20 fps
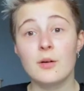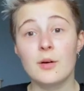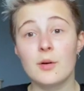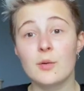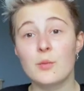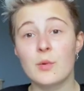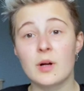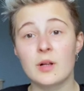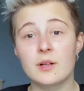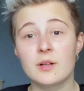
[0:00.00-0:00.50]

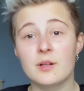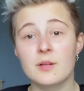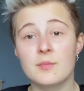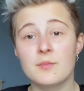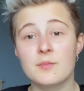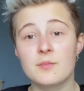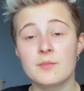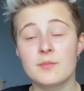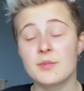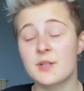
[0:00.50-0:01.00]
and
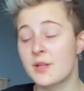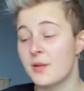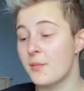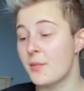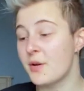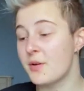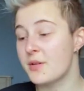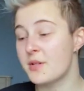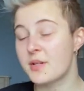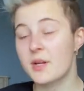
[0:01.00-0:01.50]
welcome to the
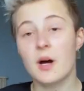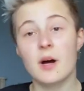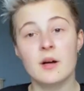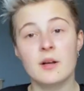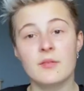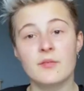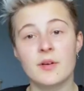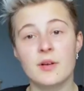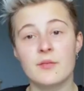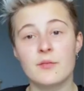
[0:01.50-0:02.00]
most
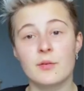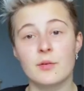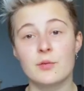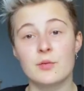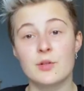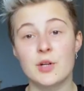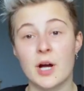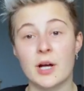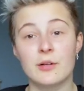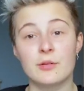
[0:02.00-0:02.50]
uneventful
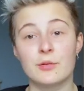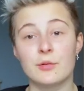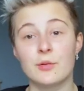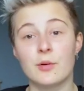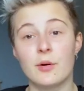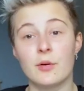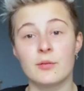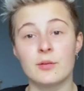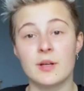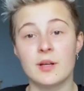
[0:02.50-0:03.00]
channel
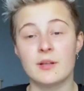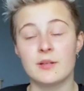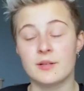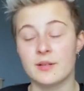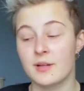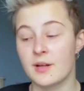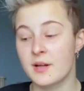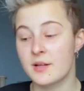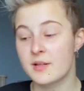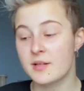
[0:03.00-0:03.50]
on the
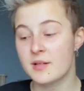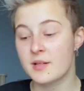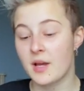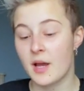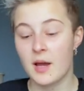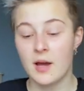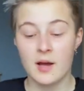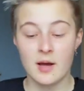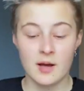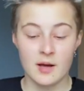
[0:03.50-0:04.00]
internet.
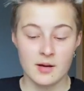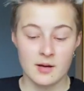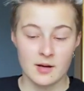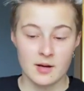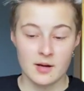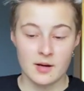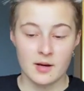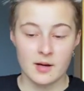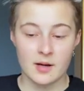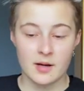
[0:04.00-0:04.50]

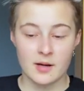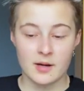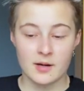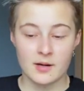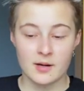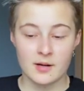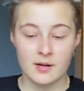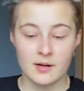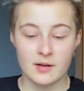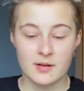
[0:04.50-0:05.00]

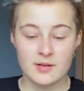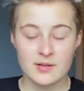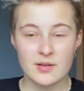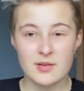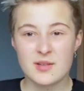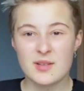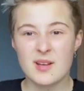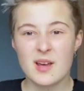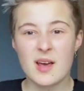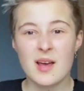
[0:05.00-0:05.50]
So
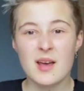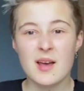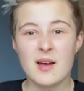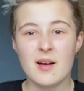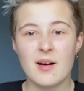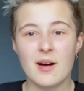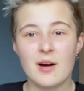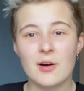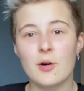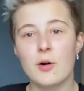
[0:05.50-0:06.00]
today
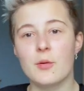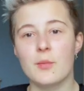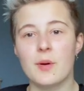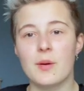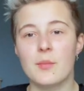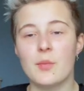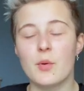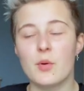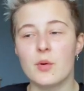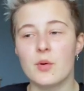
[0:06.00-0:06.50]
I got a
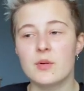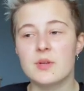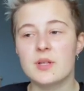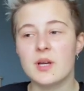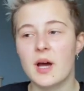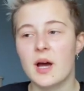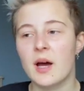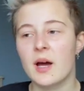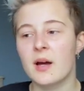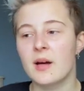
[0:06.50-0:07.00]
bit bored
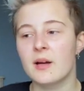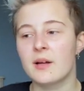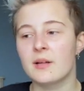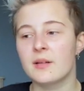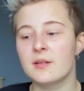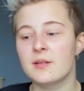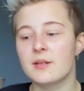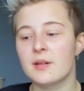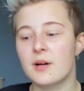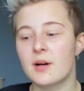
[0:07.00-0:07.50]

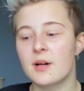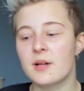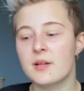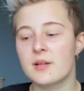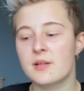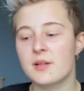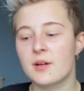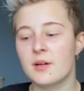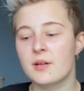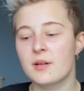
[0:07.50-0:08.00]
and I
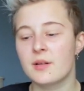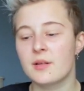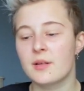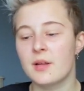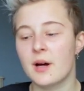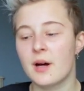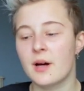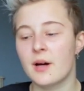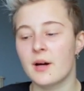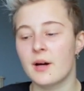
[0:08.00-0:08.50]
decided
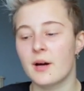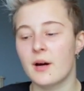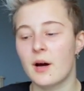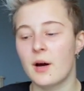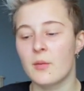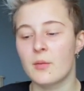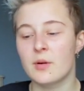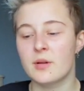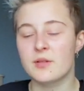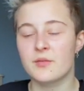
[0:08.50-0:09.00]
that I
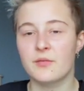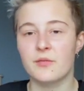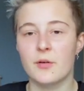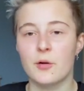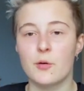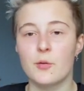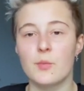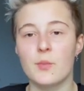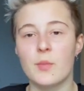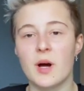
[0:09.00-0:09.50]
wanted to
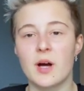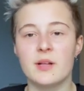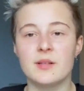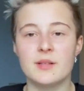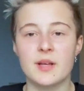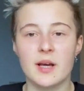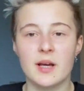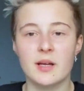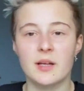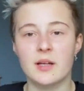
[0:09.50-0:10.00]
film a
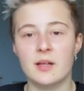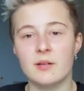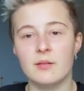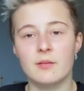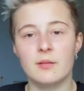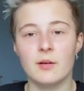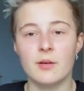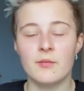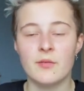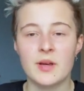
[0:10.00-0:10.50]
day
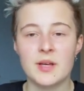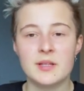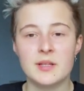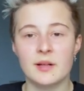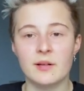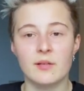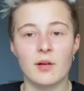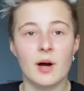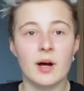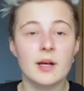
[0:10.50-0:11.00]
of
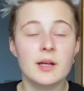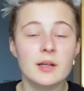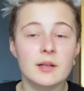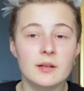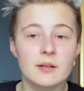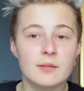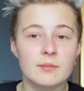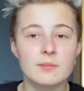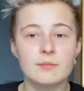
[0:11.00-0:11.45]
eating like